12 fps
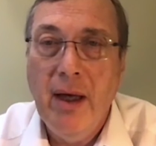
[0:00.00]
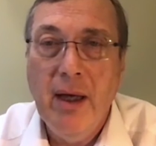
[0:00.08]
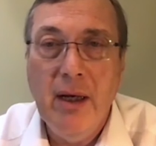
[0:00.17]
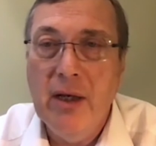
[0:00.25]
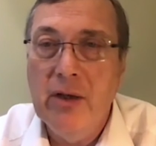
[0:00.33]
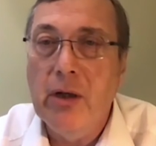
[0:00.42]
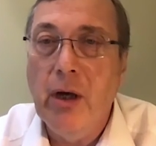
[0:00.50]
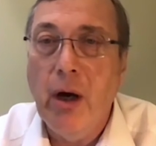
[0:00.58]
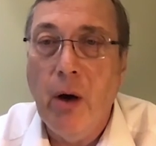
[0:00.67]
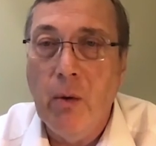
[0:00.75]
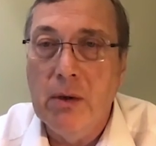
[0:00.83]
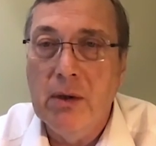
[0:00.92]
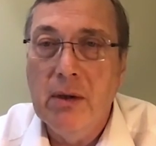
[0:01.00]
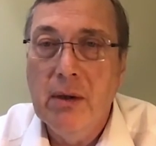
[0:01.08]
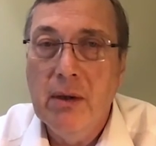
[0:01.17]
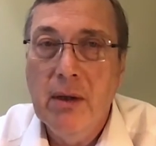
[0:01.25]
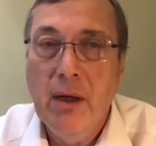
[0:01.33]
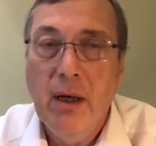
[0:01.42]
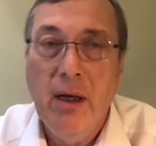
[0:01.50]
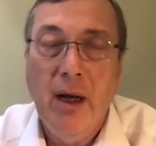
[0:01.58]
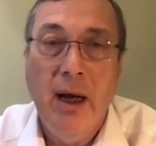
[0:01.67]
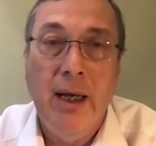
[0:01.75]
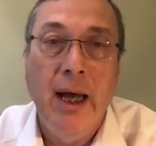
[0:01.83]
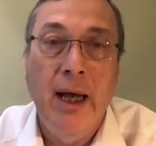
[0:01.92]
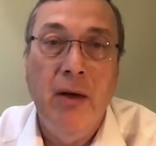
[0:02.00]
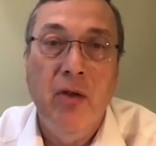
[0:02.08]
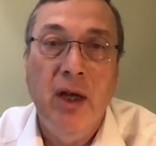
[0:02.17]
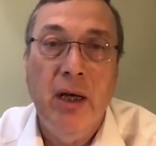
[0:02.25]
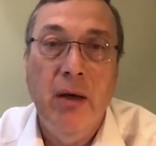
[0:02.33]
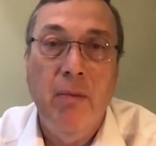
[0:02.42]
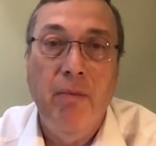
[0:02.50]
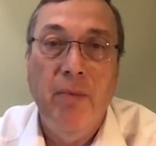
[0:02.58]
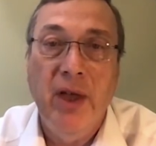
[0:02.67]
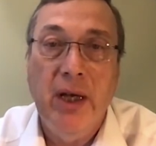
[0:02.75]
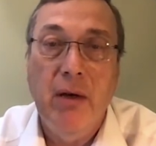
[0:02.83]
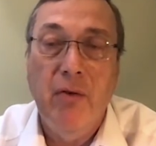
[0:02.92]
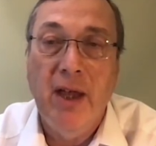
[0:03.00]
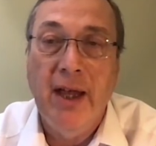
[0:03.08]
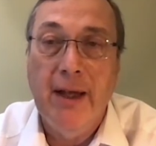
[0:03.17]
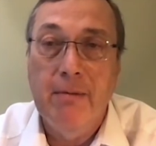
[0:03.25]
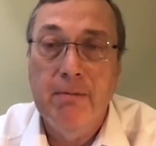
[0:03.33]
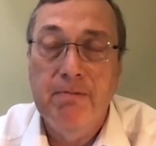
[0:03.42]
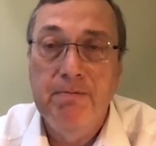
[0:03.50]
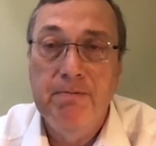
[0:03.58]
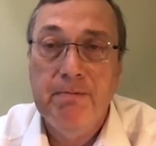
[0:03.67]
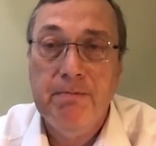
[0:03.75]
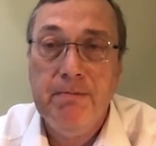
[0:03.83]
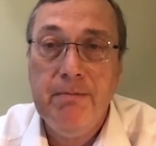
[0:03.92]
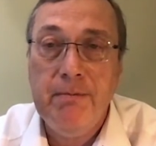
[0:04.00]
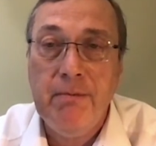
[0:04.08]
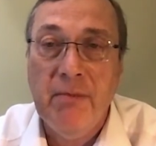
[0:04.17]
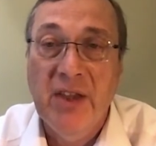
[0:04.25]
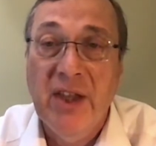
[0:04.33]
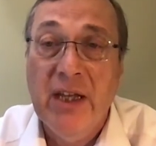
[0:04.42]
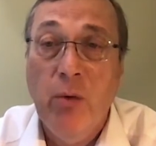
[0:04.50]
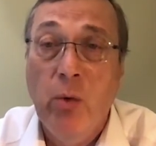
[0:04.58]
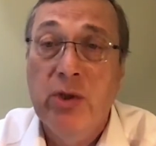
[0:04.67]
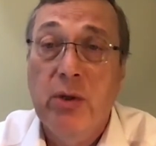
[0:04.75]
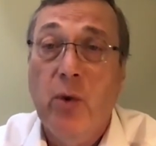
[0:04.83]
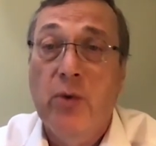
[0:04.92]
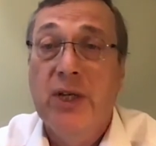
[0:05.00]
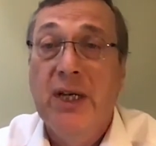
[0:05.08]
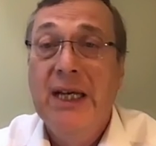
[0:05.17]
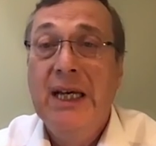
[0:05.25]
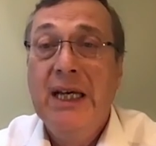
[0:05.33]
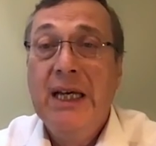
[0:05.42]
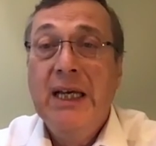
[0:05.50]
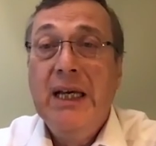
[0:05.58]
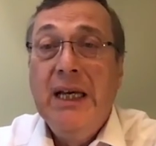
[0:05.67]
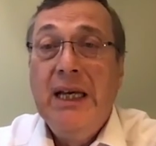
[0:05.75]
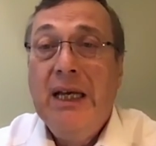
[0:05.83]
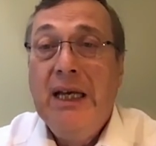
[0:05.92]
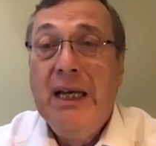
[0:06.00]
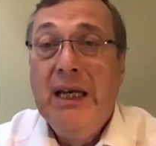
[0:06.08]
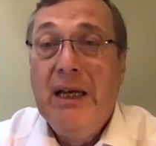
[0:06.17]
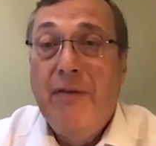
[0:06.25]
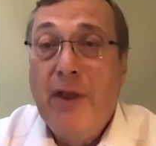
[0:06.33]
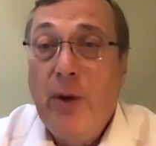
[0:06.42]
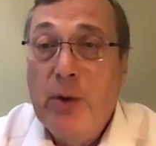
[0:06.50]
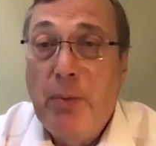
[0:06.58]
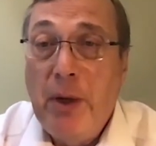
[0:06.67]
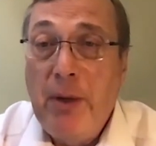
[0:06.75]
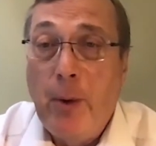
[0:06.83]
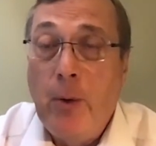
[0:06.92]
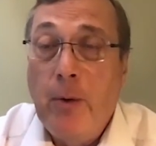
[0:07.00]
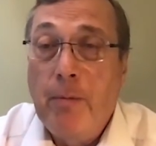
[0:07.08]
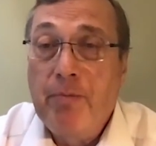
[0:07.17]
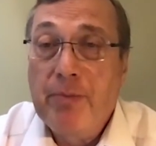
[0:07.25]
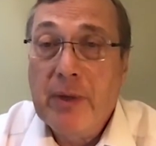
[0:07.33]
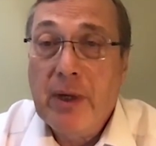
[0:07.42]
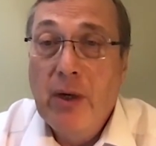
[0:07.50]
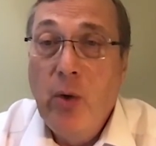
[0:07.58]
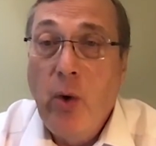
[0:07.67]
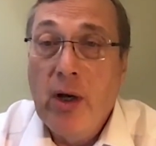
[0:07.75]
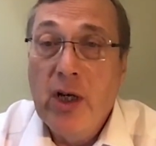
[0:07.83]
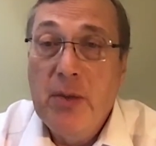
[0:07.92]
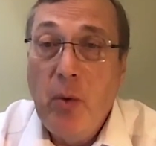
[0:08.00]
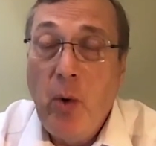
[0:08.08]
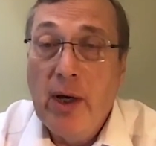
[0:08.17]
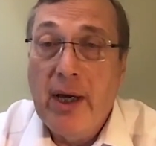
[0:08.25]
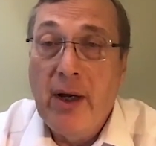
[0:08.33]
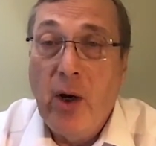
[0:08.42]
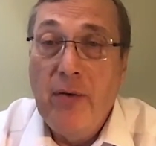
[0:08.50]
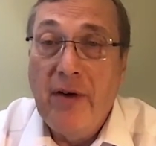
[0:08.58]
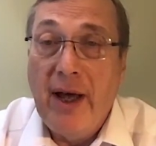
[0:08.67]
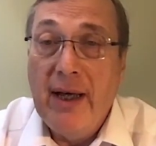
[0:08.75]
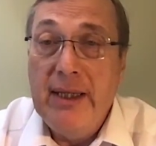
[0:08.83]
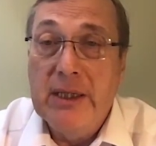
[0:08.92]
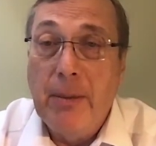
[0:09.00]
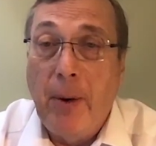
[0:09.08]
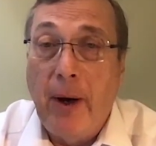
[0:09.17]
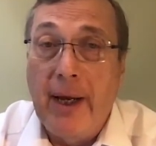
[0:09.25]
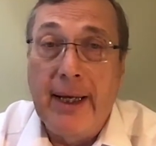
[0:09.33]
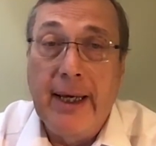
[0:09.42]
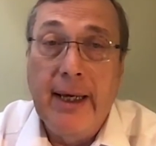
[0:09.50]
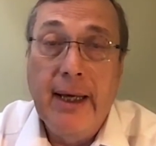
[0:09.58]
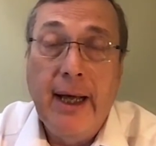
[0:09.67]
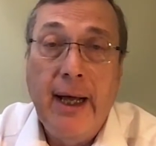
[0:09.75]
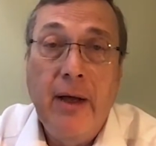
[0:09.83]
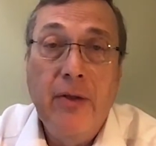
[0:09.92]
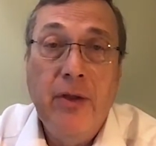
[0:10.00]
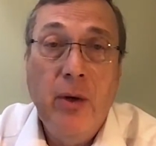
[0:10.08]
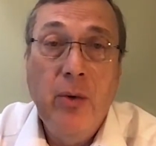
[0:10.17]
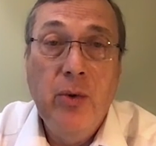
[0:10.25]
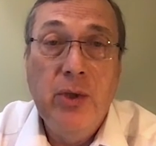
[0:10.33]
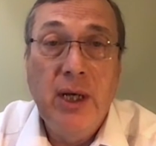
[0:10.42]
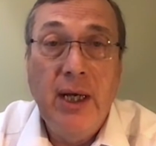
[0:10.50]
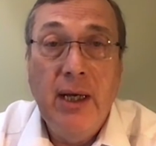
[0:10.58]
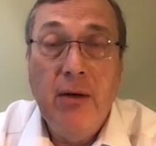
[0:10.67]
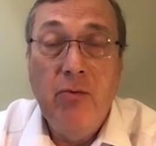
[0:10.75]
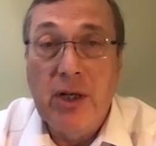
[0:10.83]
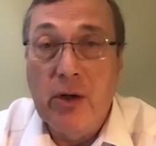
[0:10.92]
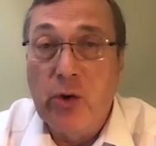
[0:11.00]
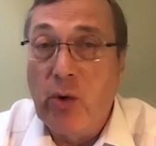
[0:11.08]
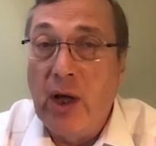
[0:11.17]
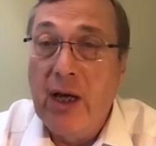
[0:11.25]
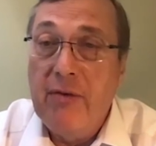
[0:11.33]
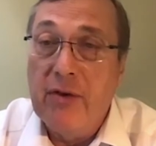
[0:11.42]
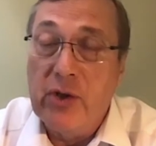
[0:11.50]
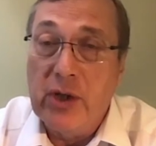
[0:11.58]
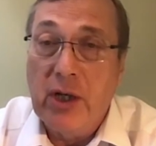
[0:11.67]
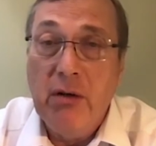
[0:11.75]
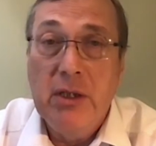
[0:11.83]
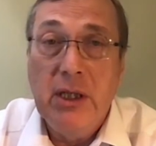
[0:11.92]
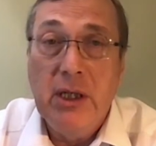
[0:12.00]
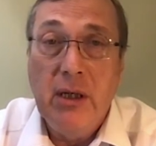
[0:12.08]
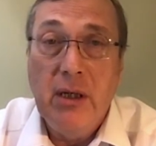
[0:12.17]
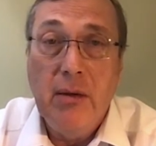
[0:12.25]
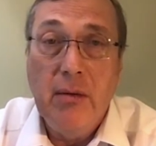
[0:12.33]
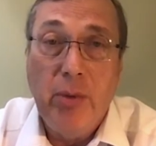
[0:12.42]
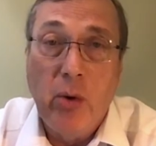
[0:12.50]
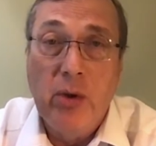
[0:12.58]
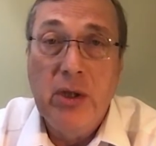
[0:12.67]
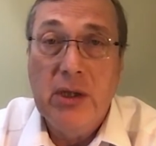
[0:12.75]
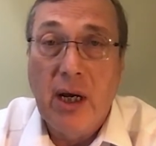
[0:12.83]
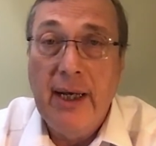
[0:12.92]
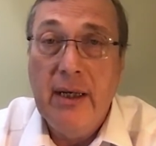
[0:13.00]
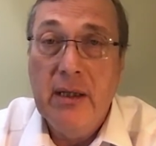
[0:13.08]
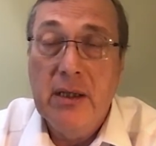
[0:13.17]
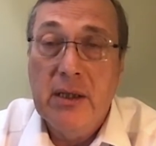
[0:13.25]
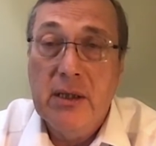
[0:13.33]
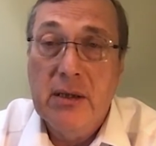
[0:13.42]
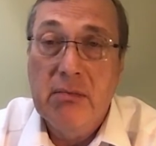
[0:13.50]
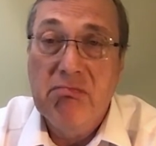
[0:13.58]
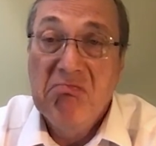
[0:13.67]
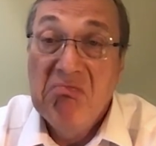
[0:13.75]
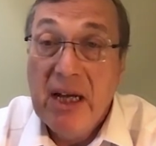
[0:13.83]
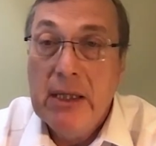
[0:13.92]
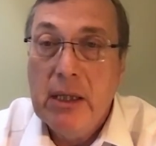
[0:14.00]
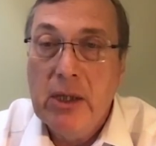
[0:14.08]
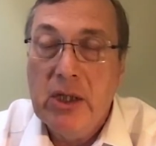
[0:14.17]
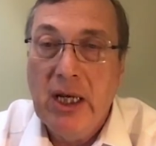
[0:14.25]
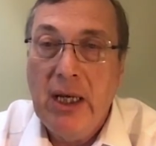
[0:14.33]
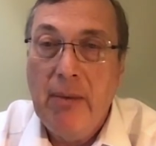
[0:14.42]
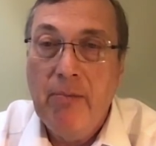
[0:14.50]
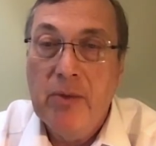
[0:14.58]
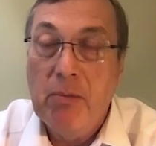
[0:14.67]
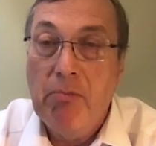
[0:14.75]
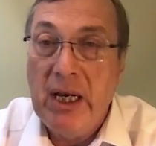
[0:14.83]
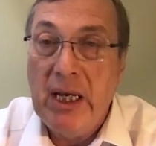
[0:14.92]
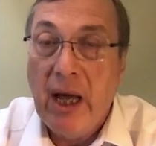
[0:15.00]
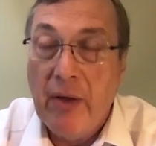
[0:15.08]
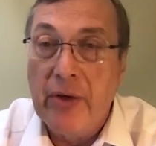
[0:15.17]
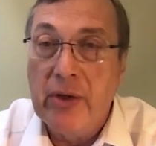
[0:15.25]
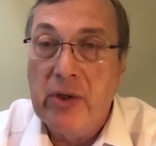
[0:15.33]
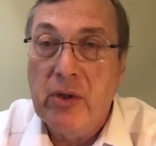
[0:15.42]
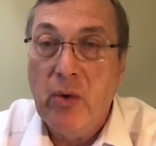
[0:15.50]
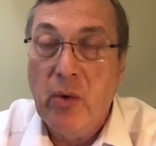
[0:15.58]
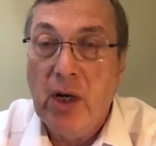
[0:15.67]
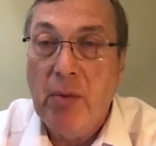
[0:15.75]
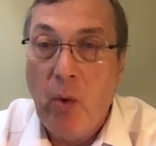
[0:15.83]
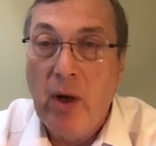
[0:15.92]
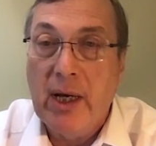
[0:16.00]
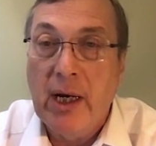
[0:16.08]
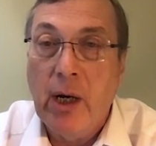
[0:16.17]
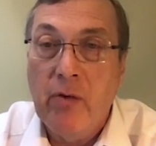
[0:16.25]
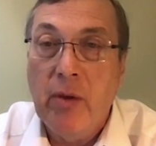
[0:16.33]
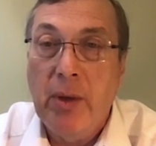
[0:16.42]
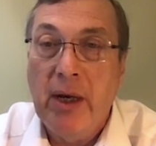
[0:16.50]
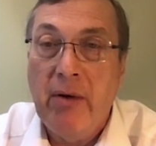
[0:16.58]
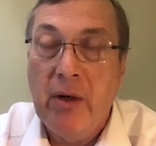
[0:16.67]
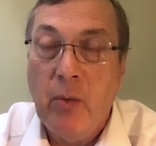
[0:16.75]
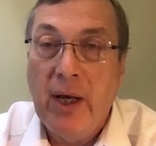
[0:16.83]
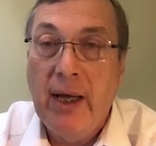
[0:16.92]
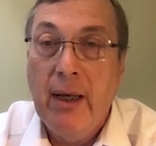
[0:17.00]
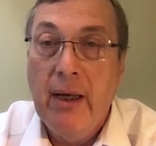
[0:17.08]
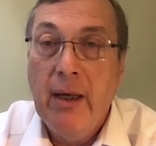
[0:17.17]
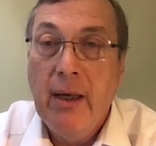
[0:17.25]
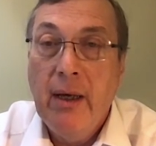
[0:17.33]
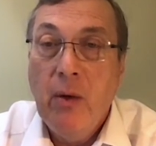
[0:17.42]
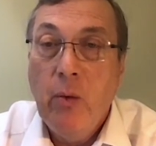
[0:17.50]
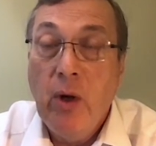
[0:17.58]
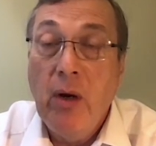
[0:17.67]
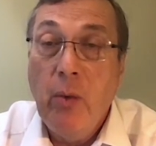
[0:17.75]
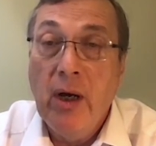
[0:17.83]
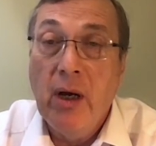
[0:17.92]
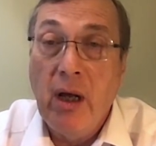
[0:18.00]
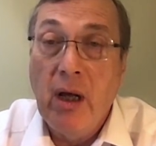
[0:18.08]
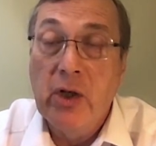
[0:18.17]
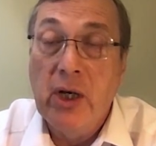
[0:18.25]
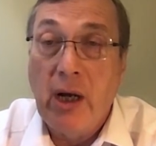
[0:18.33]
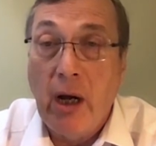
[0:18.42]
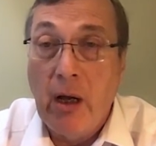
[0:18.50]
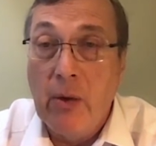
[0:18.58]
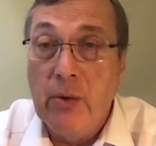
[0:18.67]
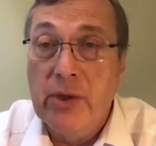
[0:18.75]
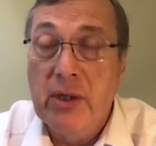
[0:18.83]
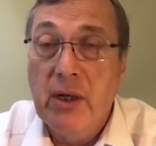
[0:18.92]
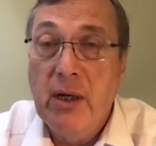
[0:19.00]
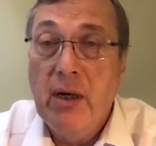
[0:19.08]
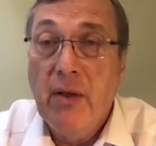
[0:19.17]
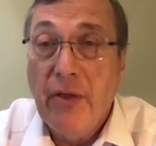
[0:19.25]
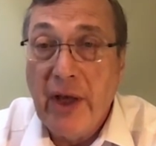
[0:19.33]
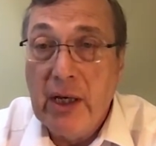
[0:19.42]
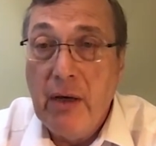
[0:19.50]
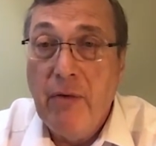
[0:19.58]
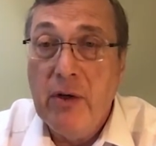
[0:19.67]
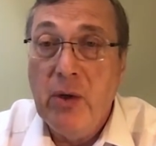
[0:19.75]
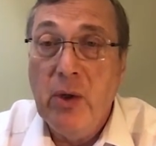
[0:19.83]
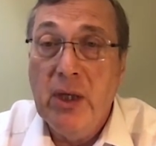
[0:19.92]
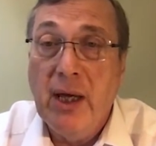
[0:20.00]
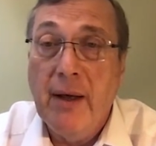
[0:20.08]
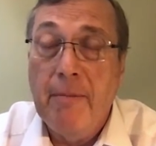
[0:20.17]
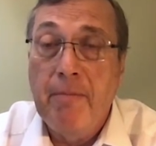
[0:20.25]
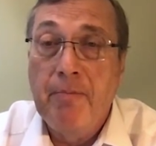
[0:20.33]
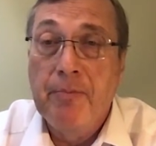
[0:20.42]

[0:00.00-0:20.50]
it is gold. And again, thank you. Thank you for that. Thank you also, of course, for those people who are going to be working over our Easter break, those in residential life, in security, porters, cleaners, maintenance teams, many others who are going to be working over the period where we are largely closed. Thank you for doing that.